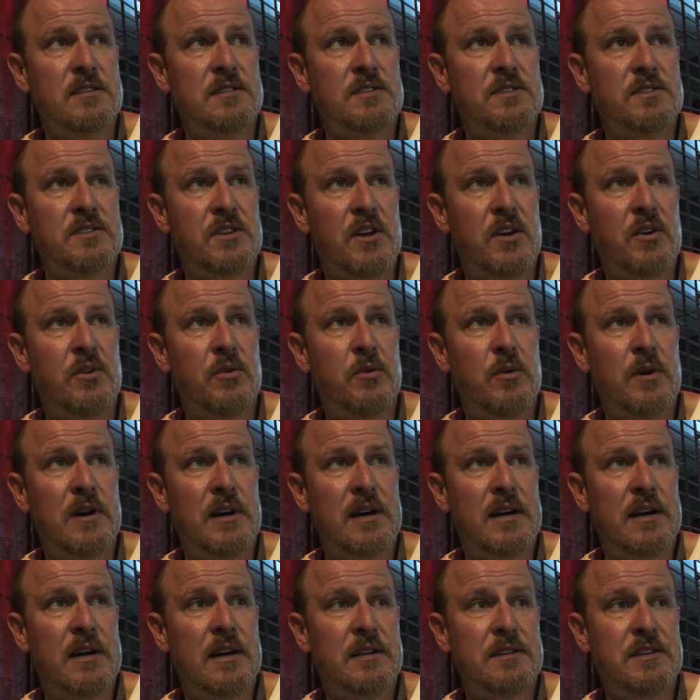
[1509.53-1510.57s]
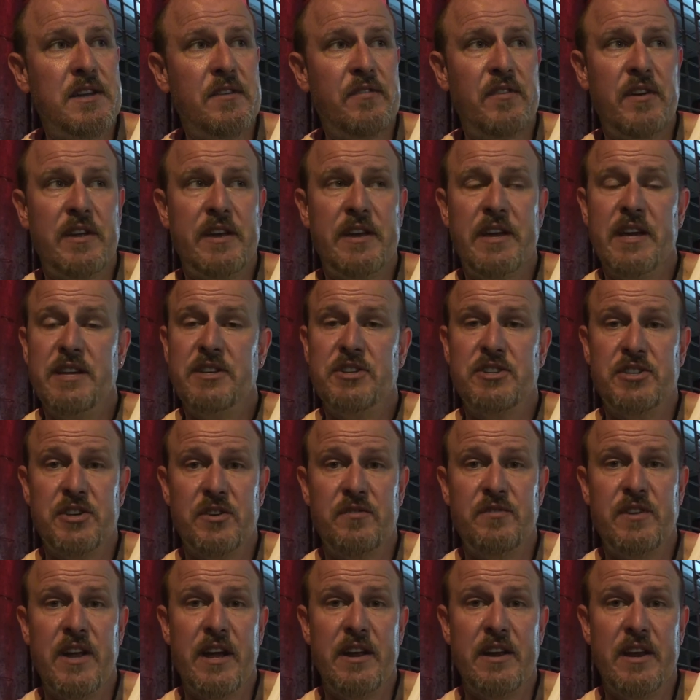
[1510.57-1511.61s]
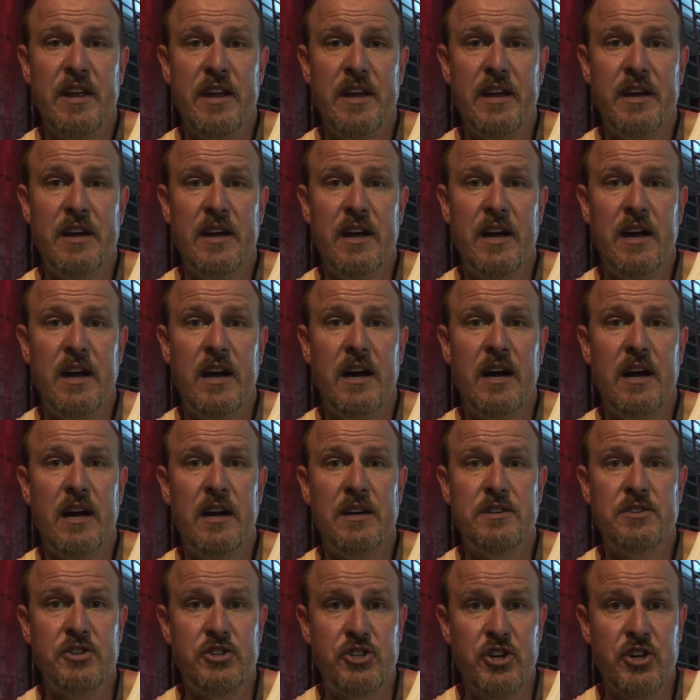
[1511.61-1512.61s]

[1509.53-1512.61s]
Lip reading: So definitely get yourself down here to